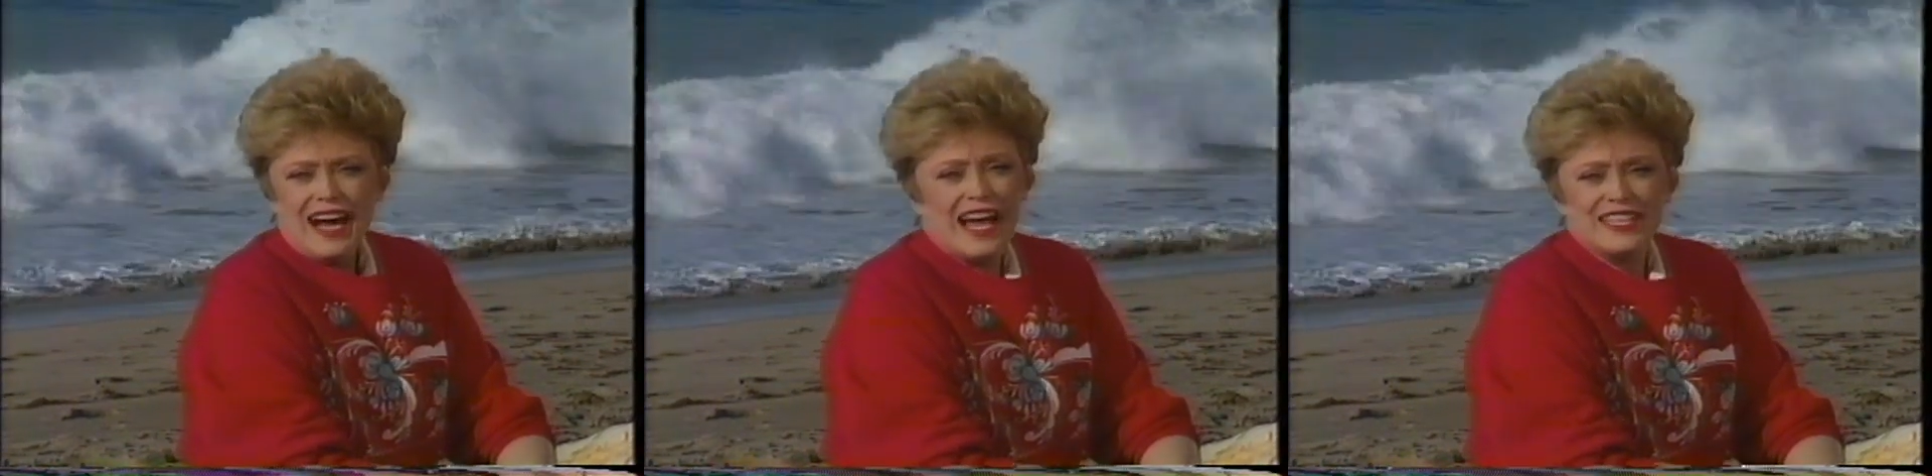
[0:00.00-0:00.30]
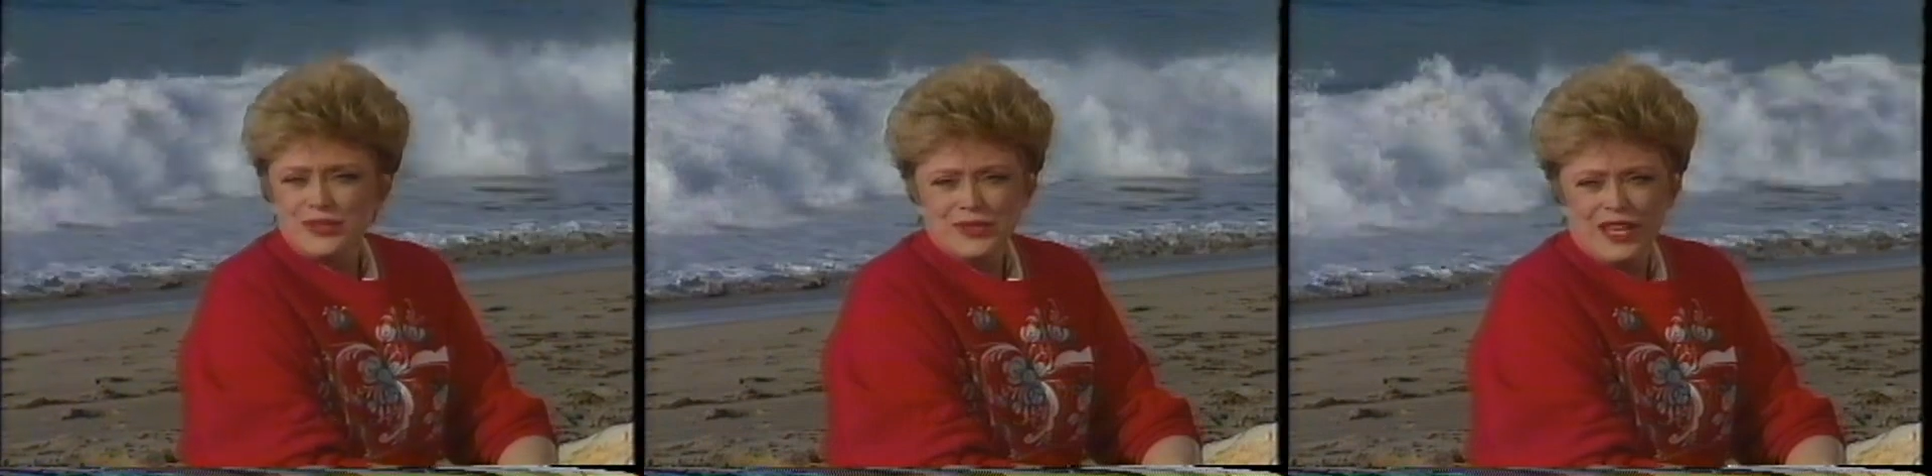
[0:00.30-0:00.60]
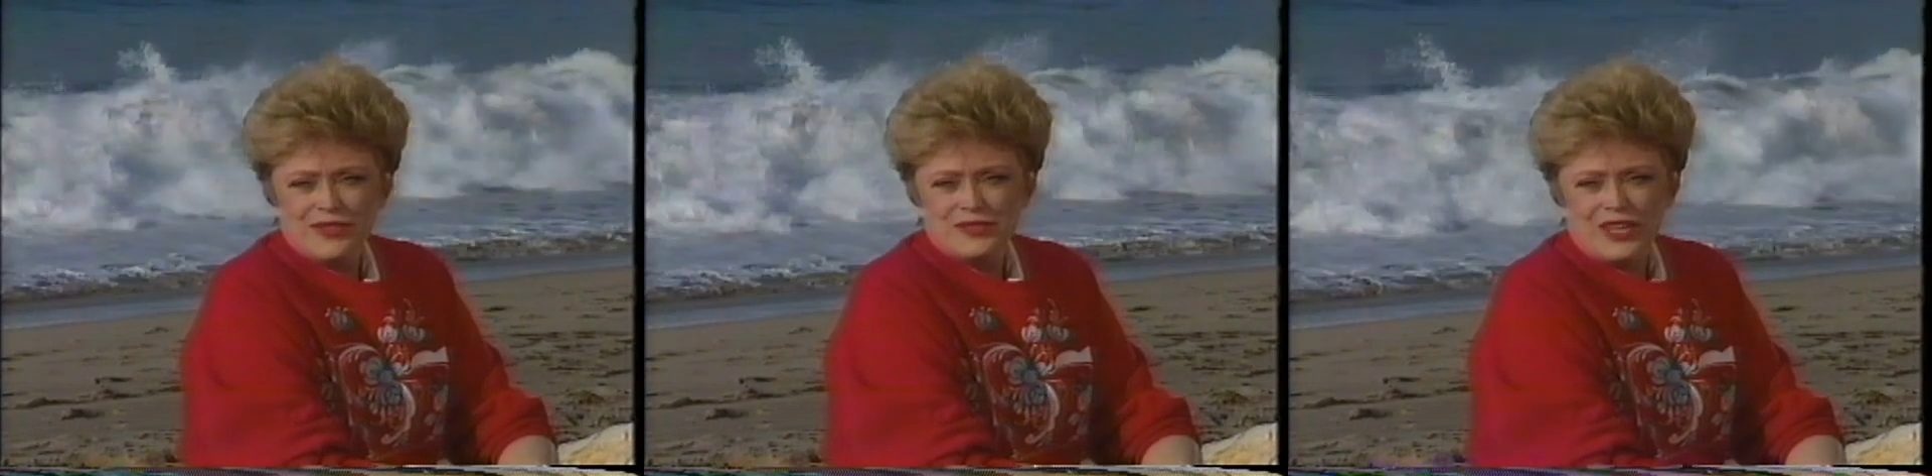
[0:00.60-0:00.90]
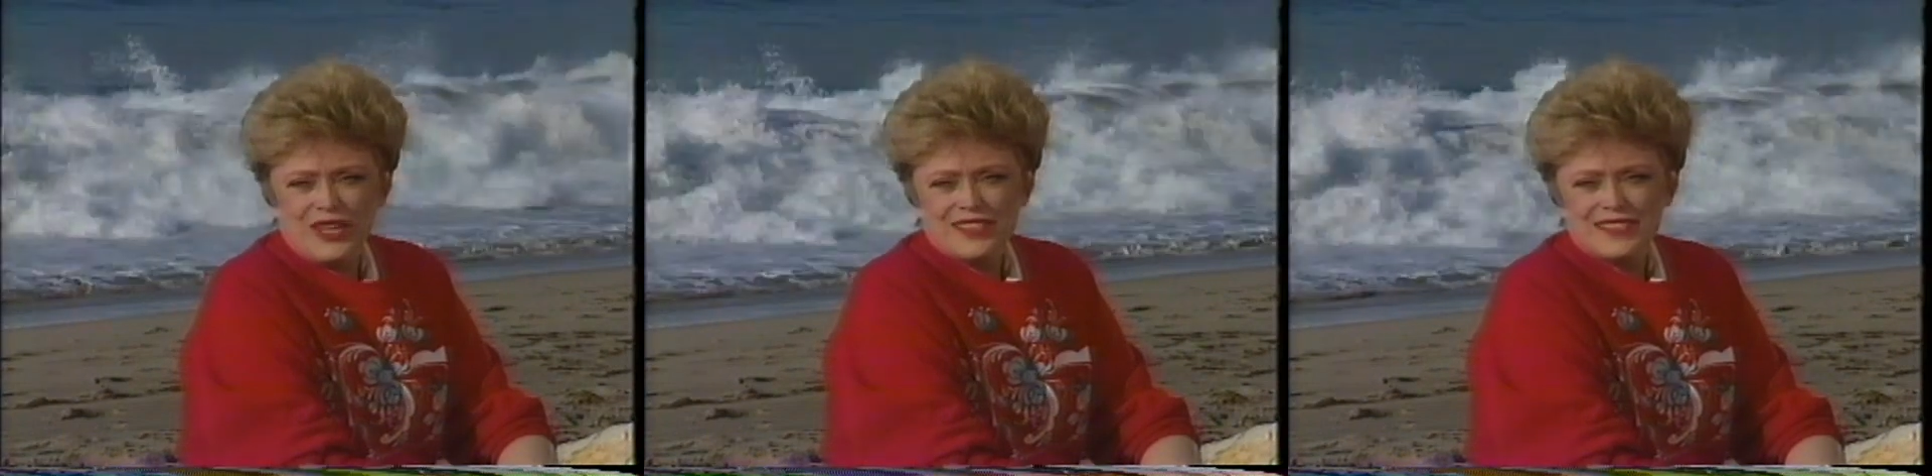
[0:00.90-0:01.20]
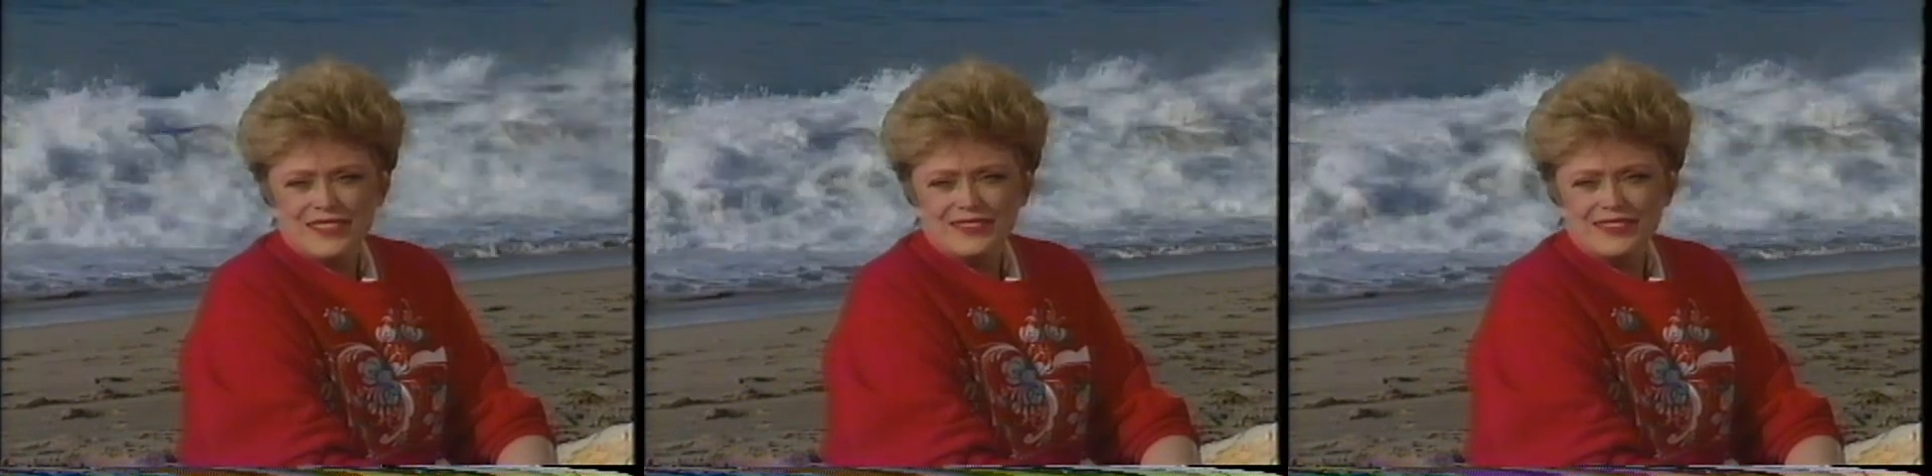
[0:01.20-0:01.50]
I do love
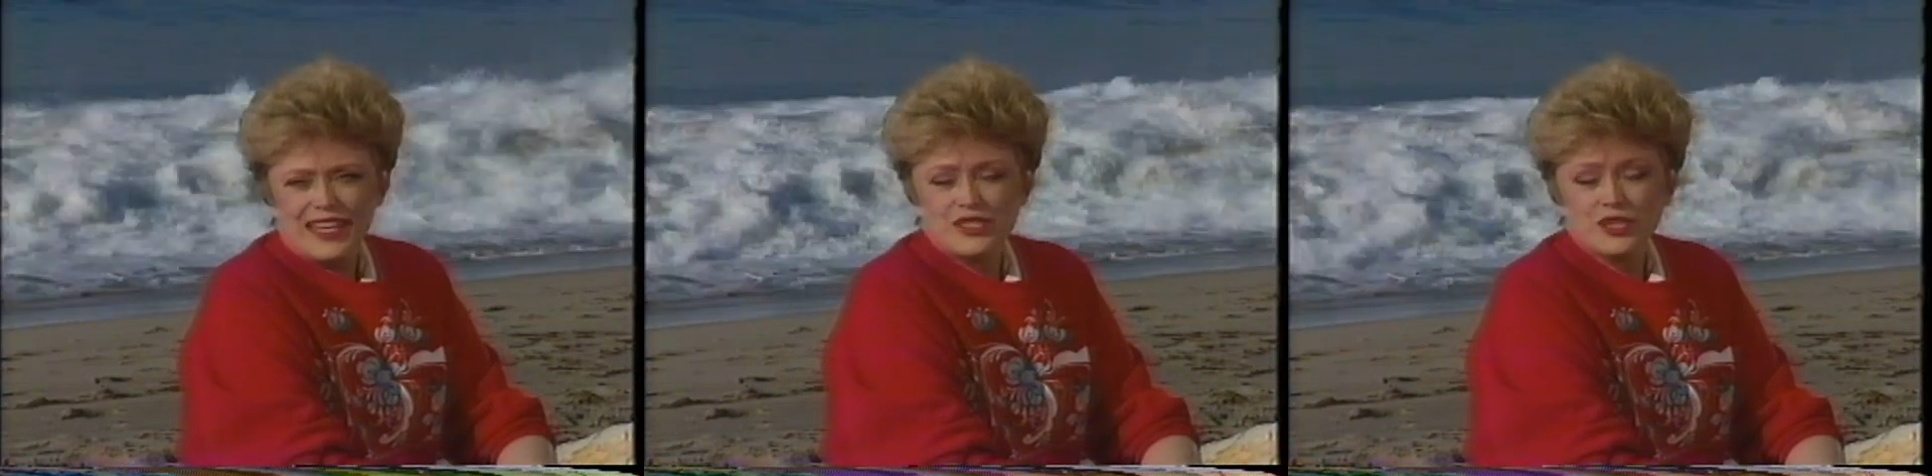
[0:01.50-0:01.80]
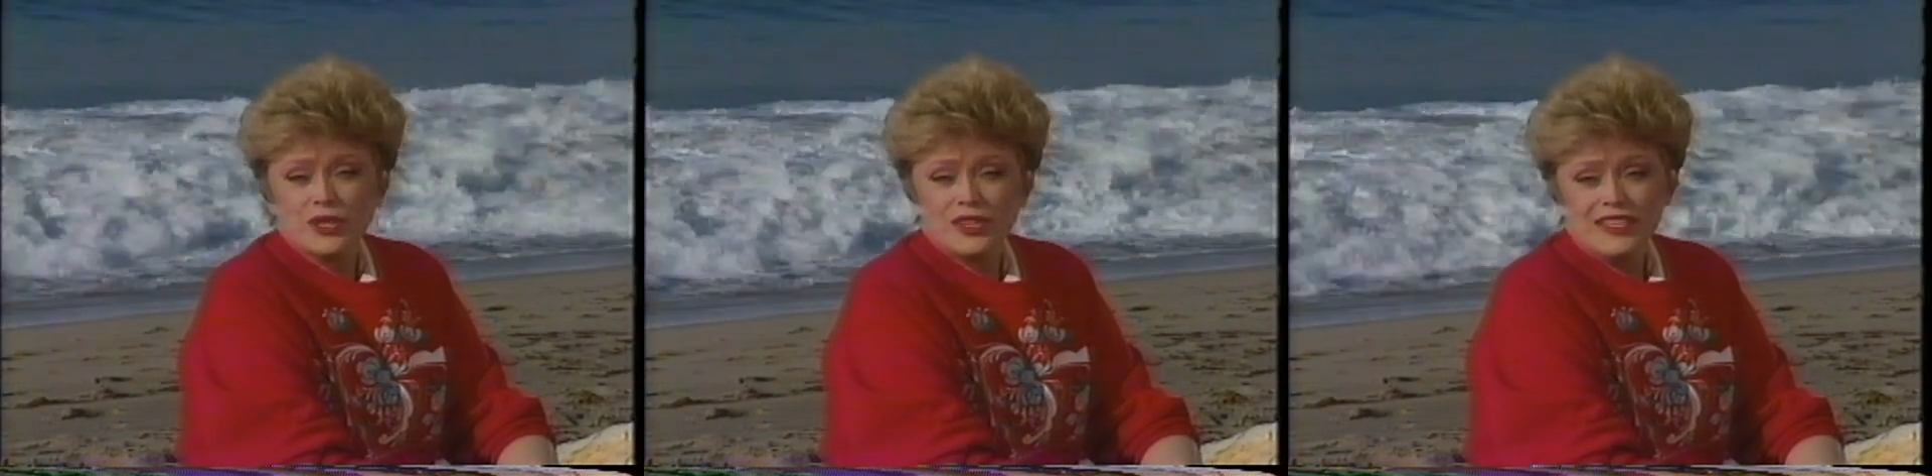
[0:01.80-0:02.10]
dogs, and it's a good